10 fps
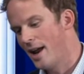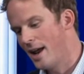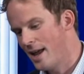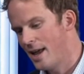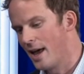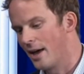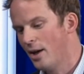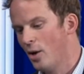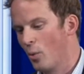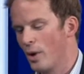here
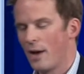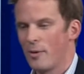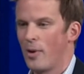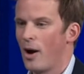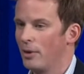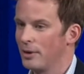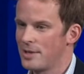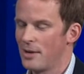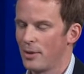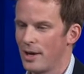we have a pipeline of
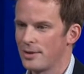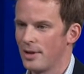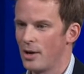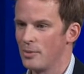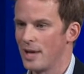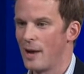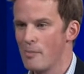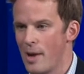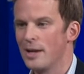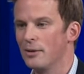10,000 homes, and
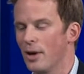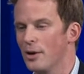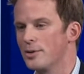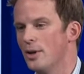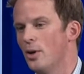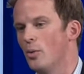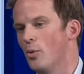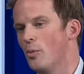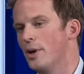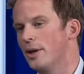many of those
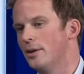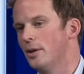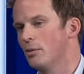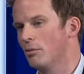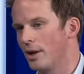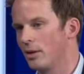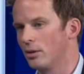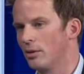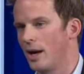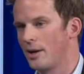will be
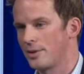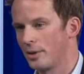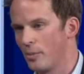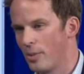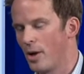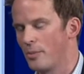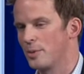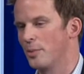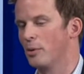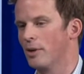rental housing, the
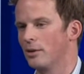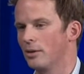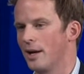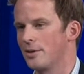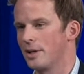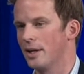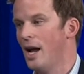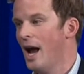purpose-built rental housing.